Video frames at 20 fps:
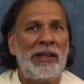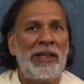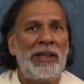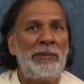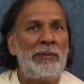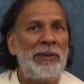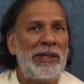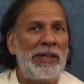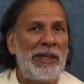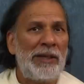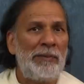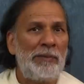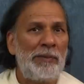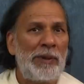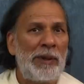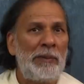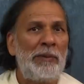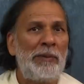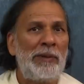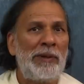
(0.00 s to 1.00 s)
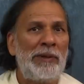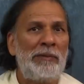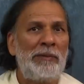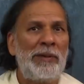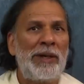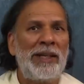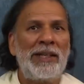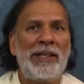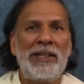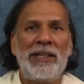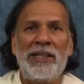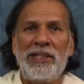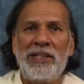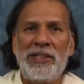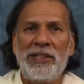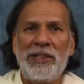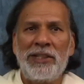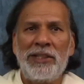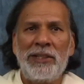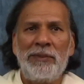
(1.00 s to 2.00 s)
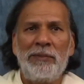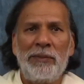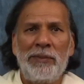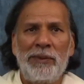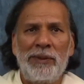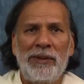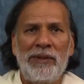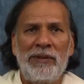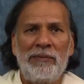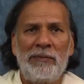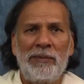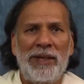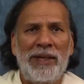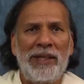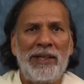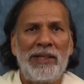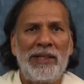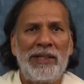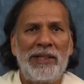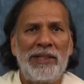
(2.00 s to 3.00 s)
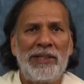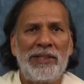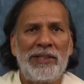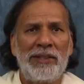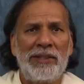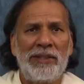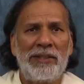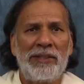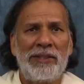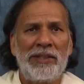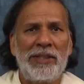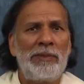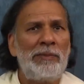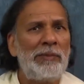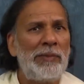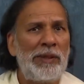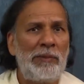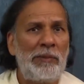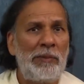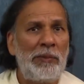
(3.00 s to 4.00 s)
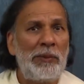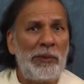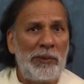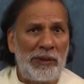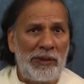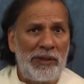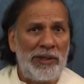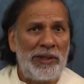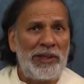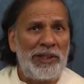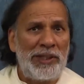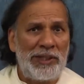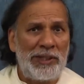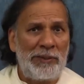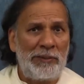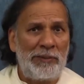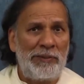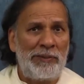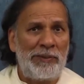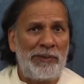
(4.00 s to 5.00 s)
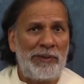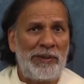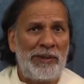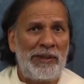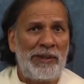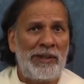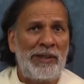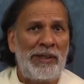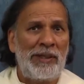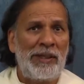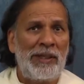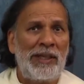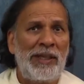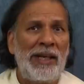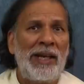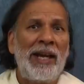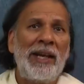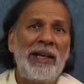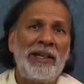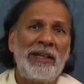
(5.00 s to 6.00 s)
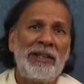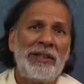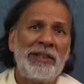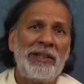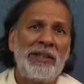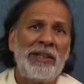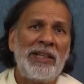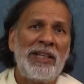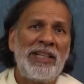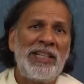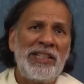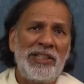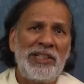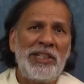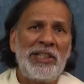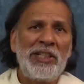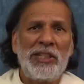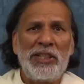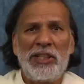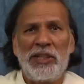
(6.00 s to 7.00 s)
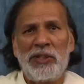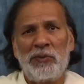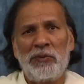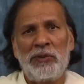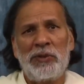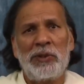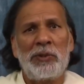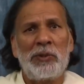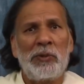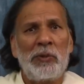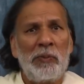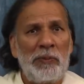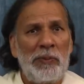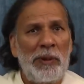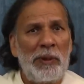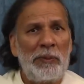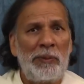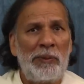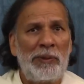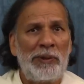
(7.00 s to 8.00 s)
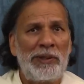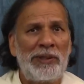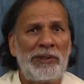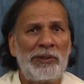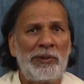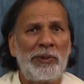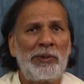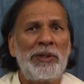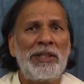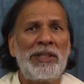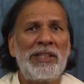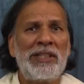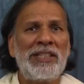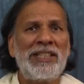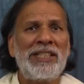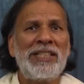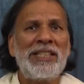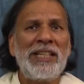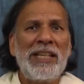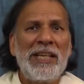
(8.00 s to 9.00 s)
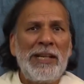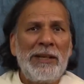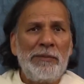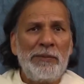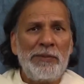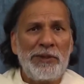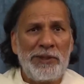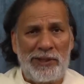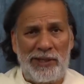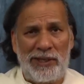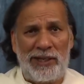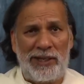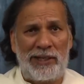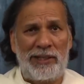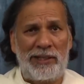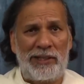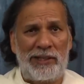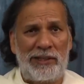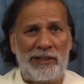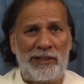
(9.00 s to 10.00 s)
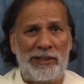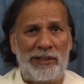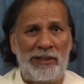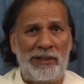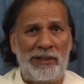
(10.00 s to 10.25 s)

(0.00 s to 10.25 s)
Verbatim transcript: He became popular by his symbol, by his uh, symbol bull, Rishabh. And his teachings were so popular, so it seems like